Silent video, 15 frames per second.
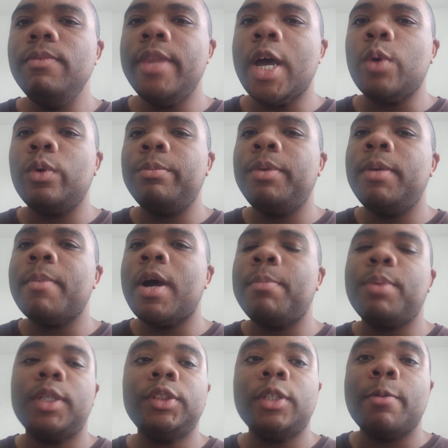That would be my
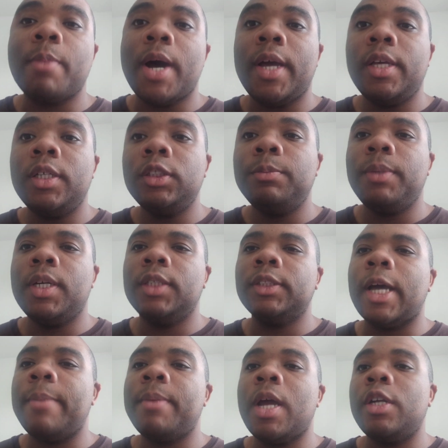personal bias
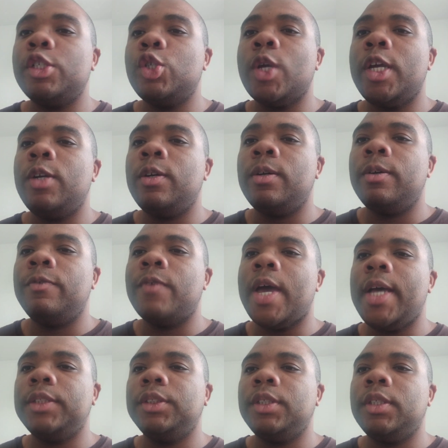because I'm not a trader of
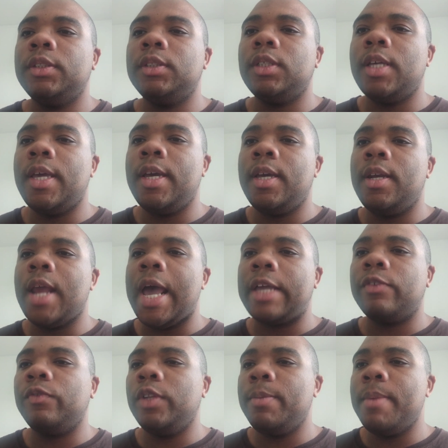assets and
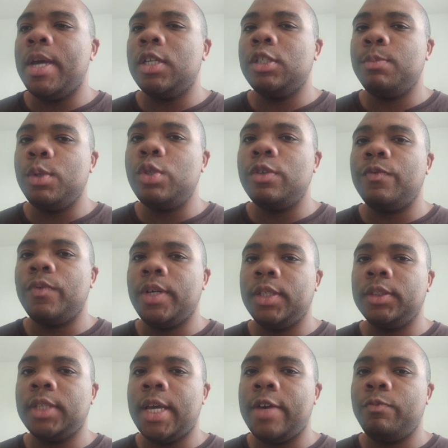actively managed mutual
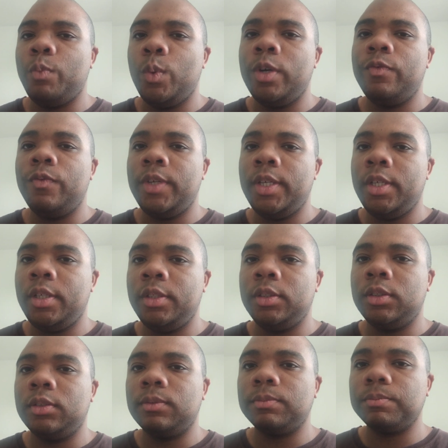funds have more
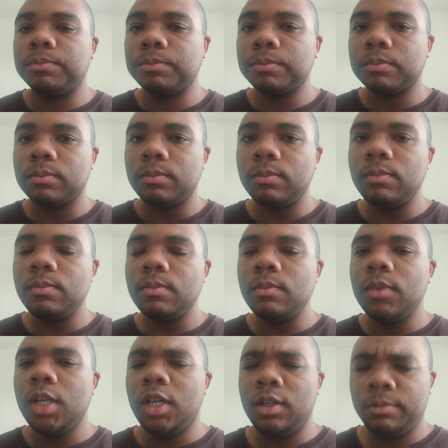fees.
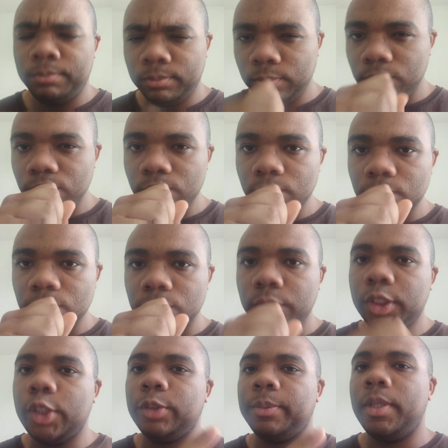Uh,
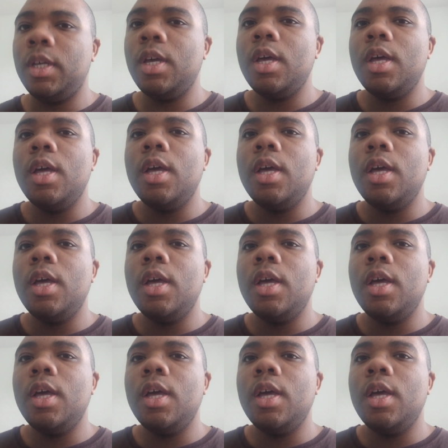excuse me.